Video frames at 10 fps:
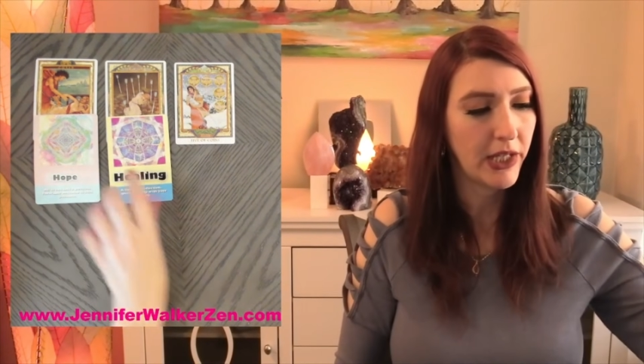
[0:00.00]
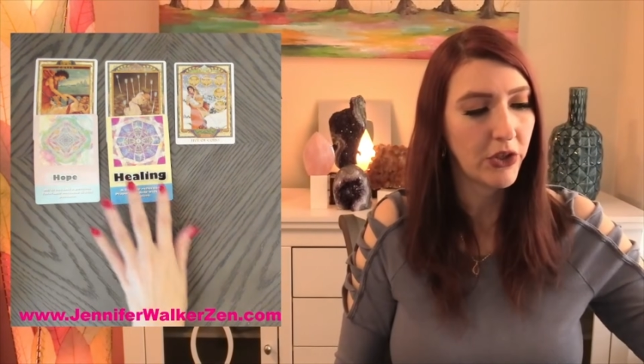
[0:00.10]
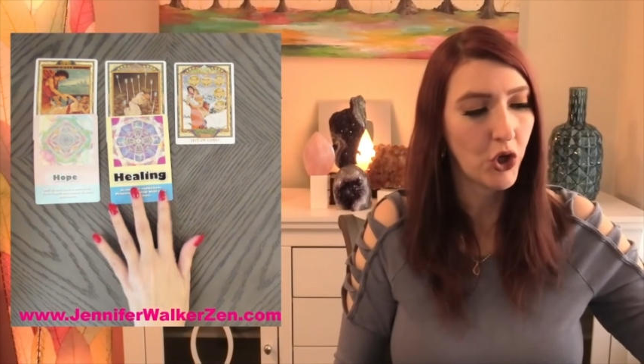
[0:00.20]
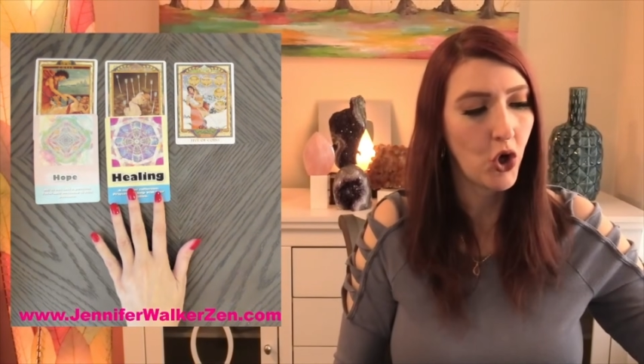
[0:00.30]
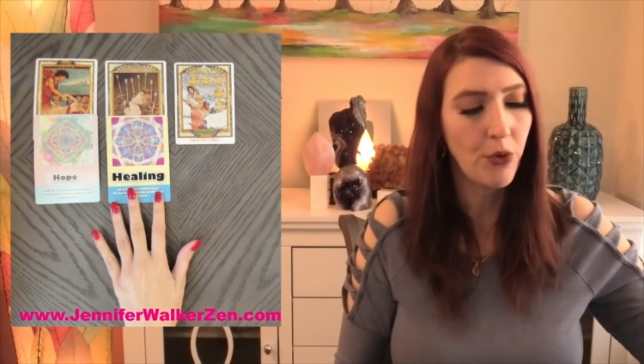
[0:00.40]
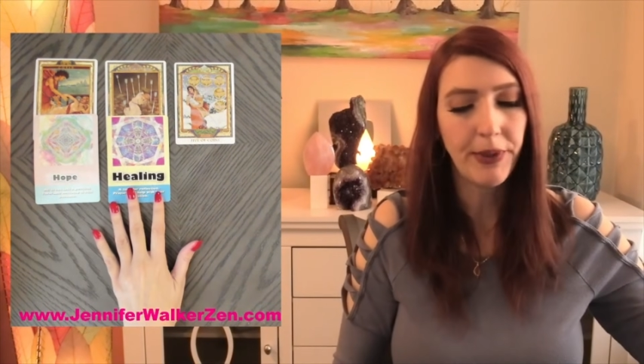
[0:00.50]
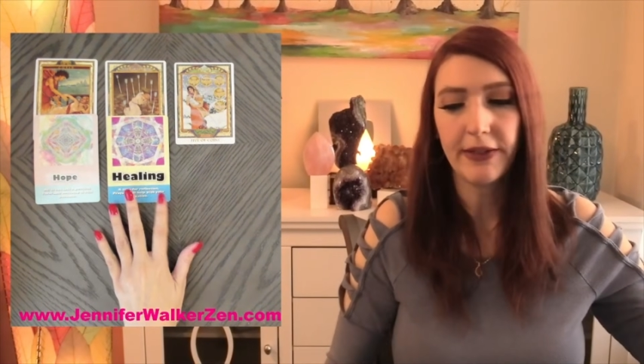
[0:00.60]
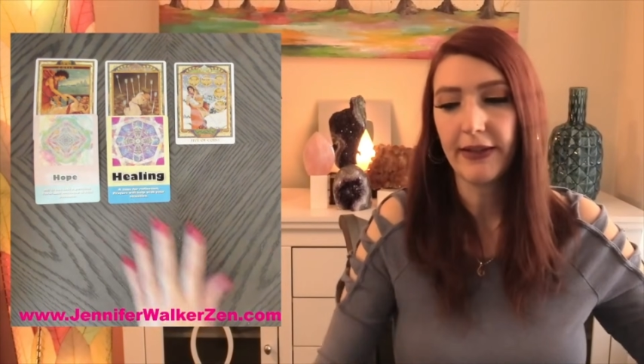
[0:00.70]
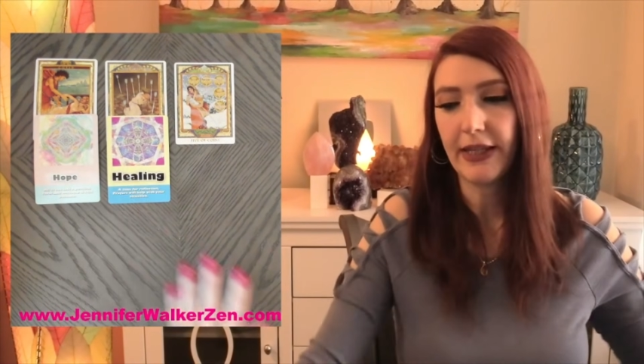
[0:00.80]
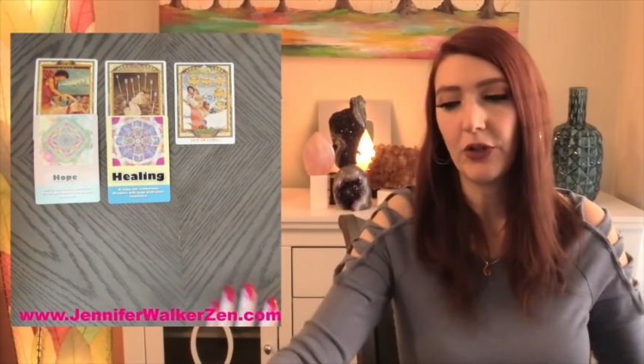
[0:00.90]
They're hoping
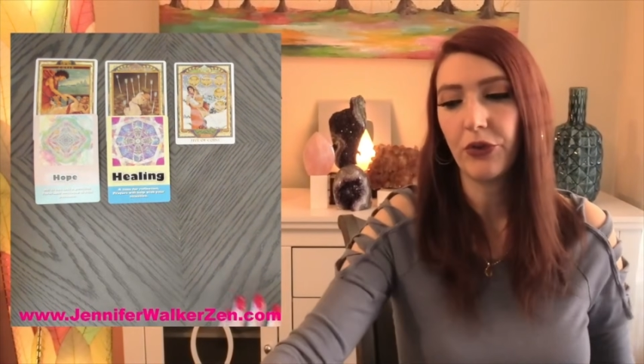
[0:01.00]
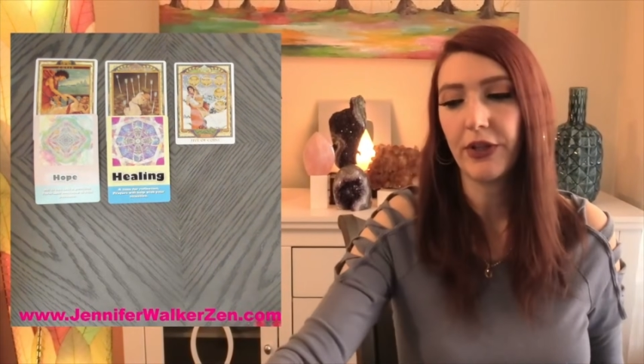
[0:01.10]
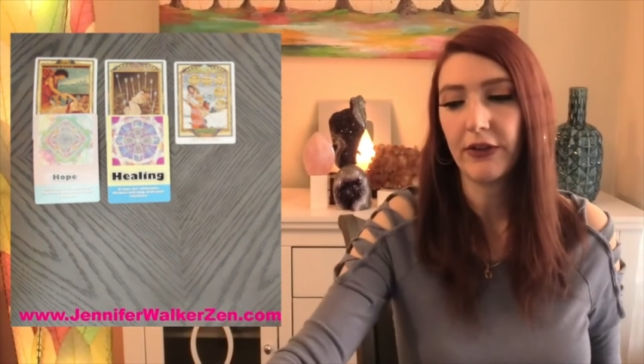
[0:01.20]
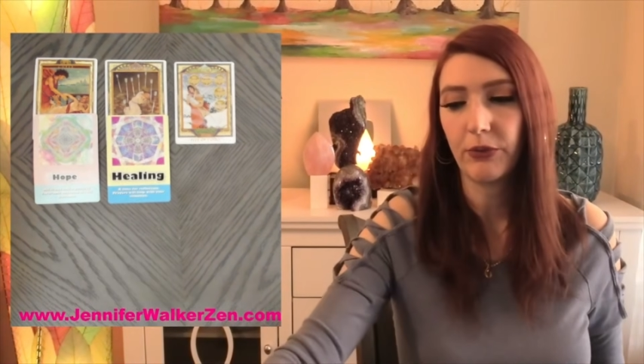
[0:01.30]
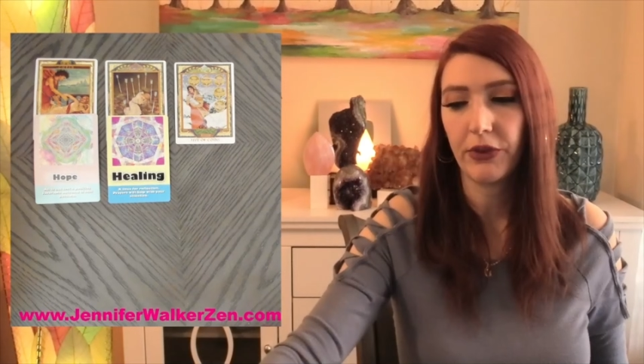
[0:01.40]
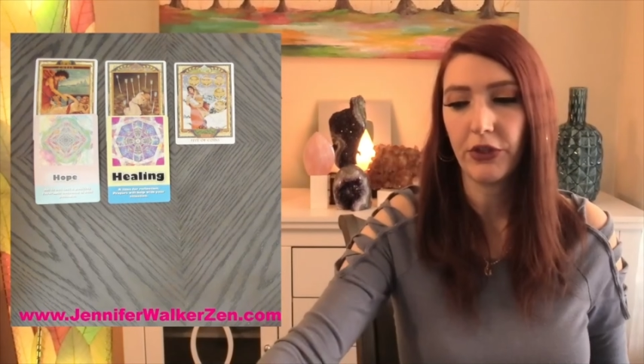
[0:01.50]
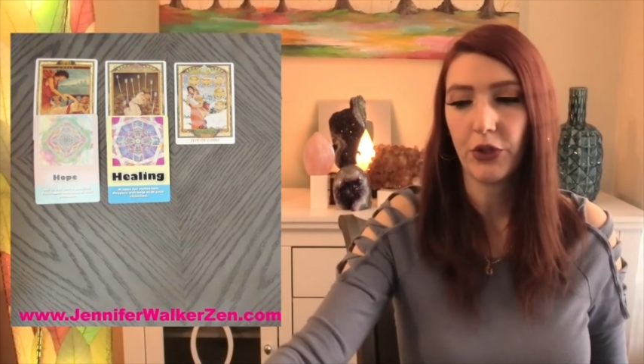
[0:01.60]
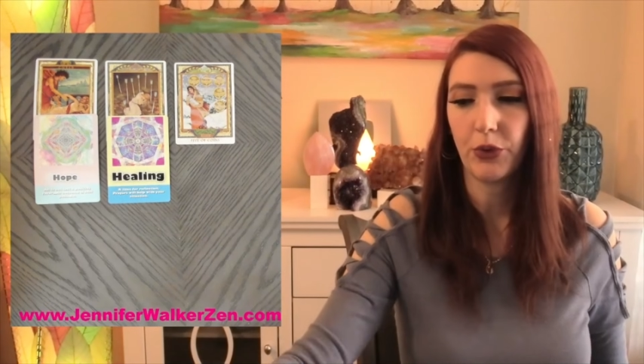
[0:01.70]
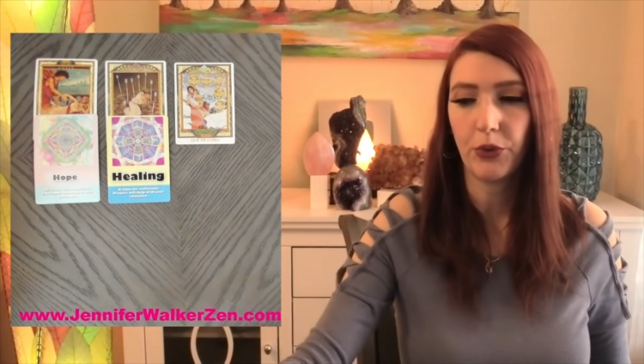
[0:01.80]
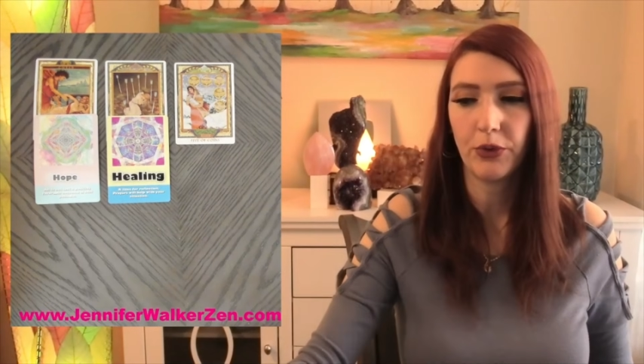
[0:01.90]
to heal things with
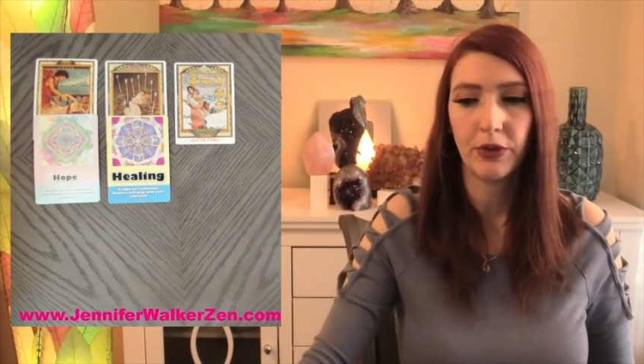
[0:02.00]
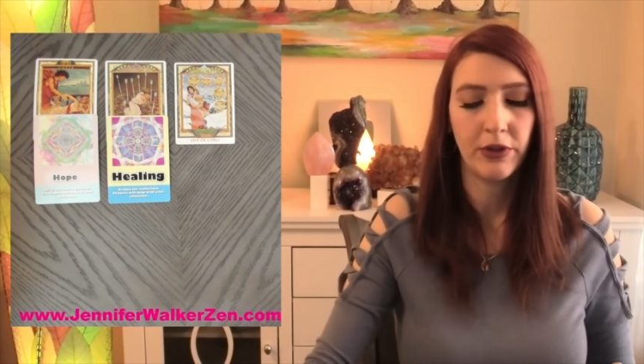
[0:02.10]
you